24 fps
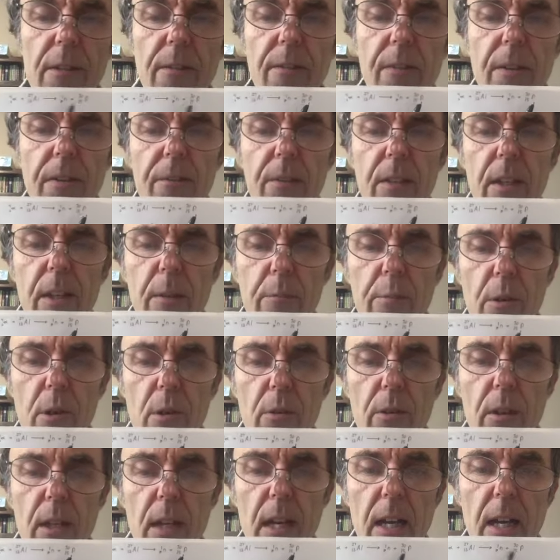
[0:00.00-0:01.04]
15
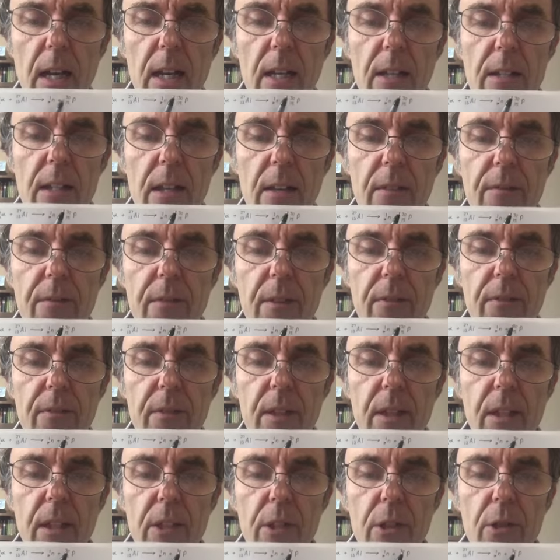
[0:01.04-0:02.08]
protons and
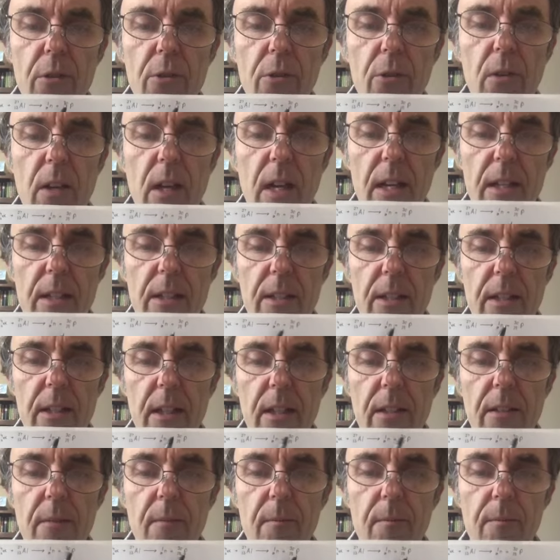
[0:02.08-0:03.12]
15 neutrons in
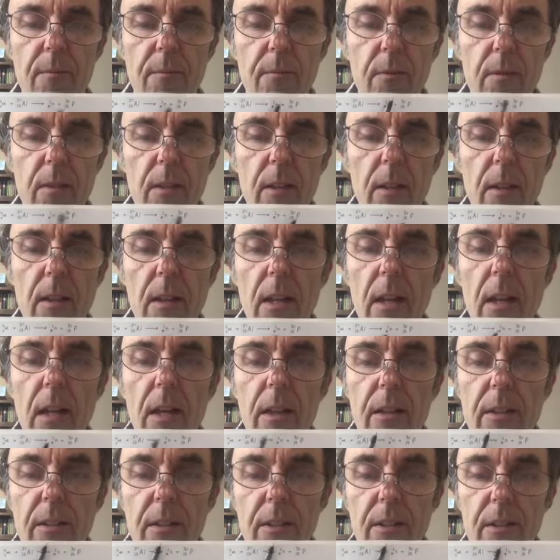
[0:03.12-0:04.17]
it.
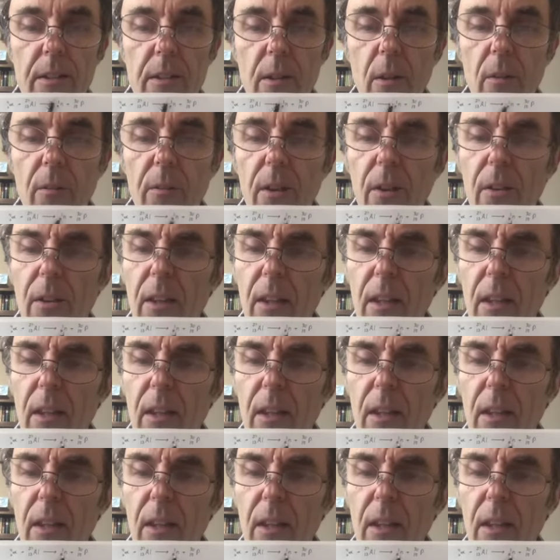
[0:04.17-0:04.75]
A very